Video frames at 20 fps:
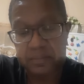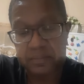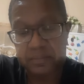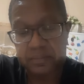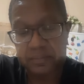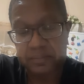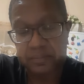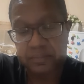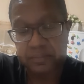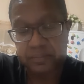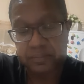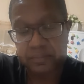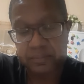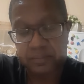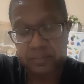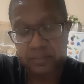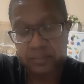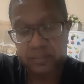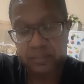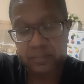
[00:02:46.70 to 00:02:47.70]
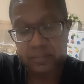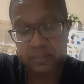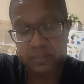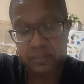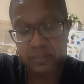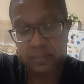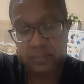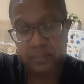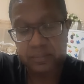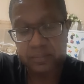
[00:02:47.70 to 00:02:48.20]

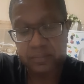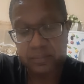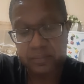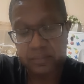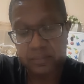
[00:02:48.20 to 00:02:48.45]
(silence)